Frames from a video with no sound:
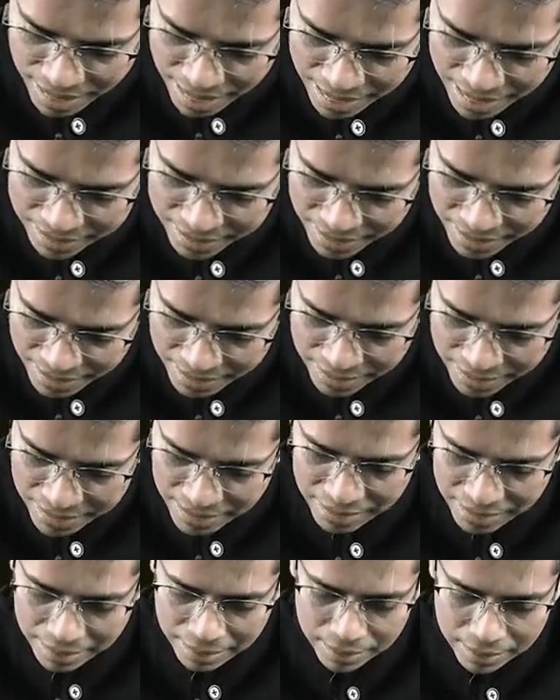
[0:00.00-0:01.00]

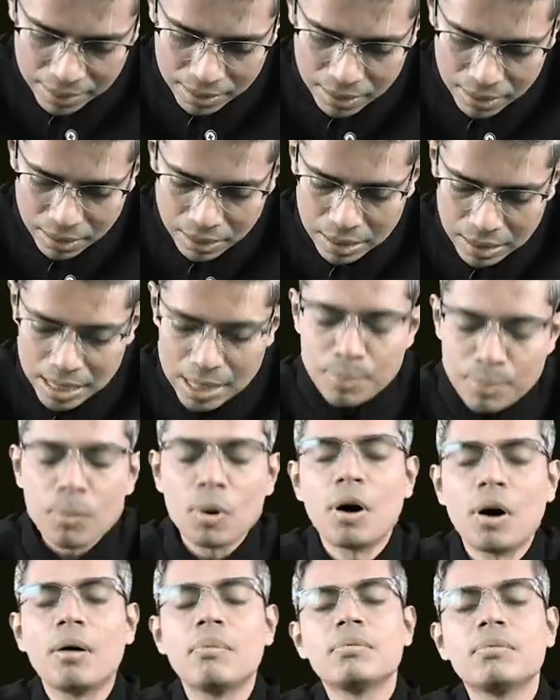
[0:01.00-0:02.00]
ascending
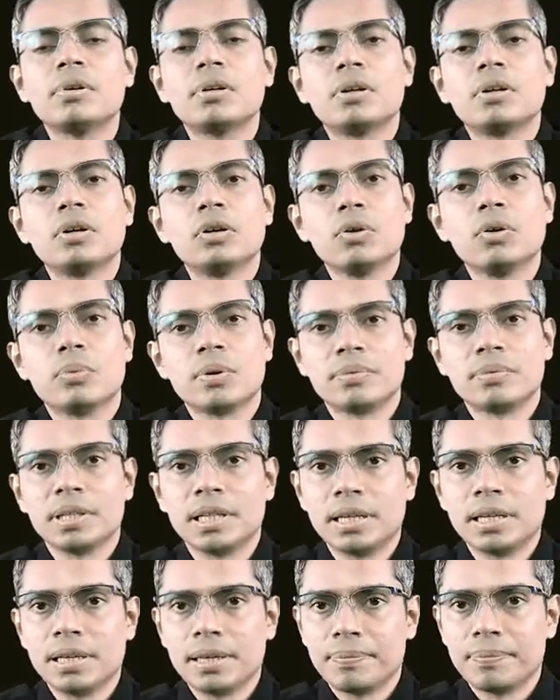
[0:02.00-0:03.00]
limb of loop of
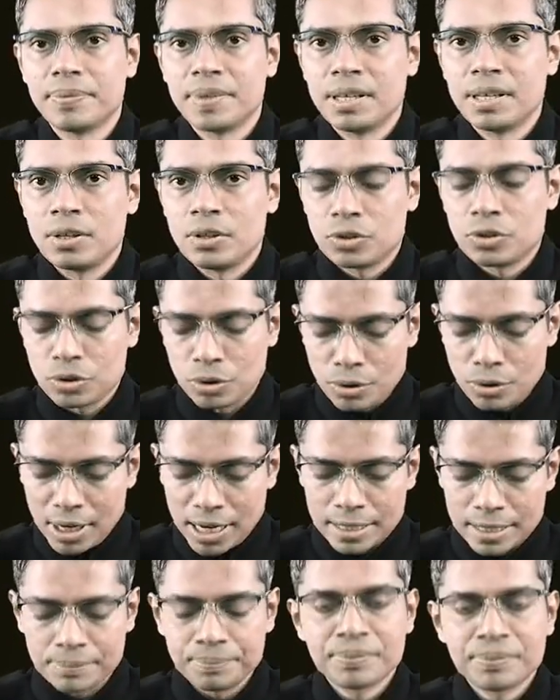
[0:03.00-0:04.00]
Henle. So look
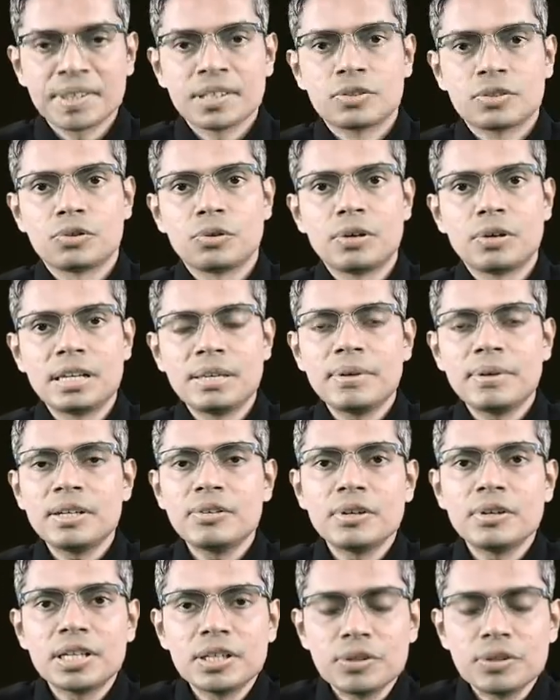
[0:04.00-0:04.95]
at, so whenever you